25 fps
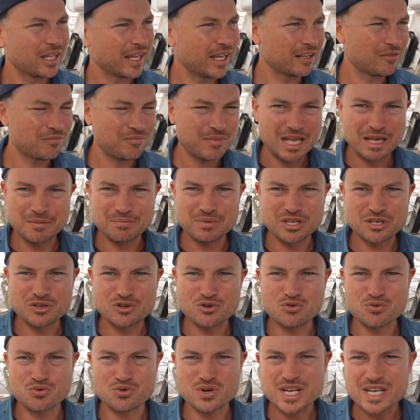like maybe
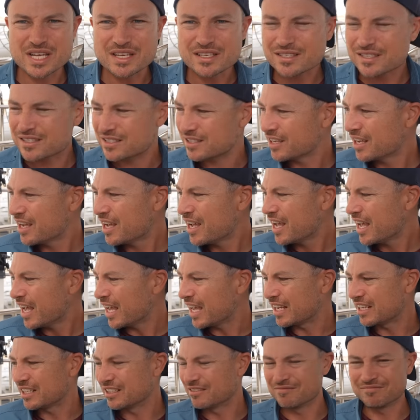grease
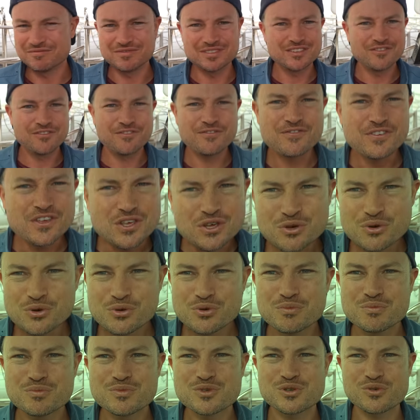and
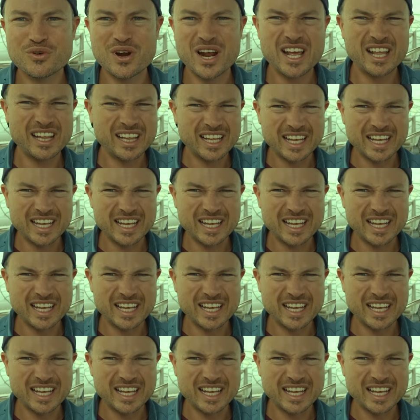fumes, right?